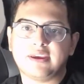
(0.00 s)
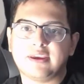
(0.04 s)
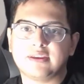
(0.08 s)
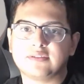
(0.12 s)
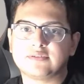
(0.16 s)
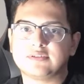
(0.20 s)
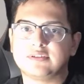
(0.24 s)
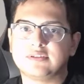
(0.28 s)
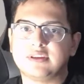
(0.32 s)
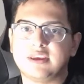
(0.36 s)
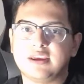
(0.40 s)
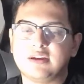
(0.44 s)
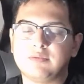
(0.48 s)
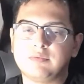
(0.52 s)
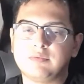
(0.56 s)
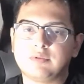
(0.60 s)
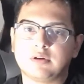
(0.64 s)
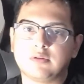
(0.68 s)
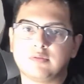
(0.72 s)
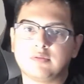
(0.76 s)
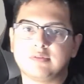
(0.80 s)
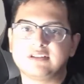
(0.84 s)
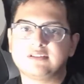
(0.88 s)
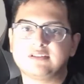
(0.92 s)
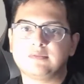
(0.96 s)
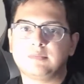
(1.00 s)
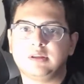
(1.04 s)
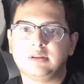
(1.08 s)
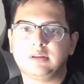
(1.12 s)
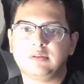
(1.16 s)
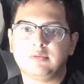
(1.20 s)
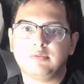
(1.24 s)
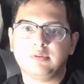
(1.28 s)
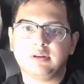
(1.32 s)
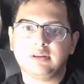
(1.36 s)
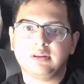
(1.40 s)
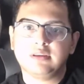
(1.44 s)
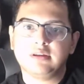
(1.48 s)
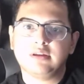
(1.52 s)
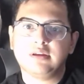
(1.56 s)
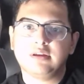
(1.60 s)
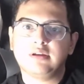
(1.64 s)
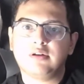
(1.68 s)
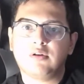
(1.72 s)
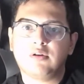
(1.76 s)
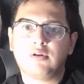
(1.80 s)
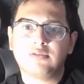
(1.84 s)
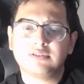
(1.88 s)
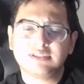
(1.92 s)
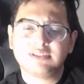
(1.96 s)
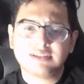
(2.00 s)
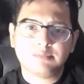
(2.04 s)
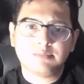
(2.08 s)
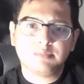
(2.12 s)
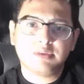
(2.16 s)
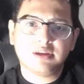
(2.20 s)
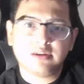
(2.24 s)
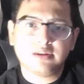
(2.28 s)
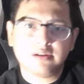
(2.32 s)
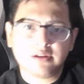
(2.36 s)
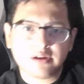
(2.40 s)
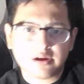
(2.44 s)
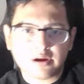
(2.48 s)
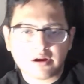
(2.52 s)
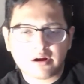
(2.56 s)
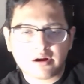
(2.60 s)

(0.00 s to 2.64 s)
and today we're going to be doing the Ultimate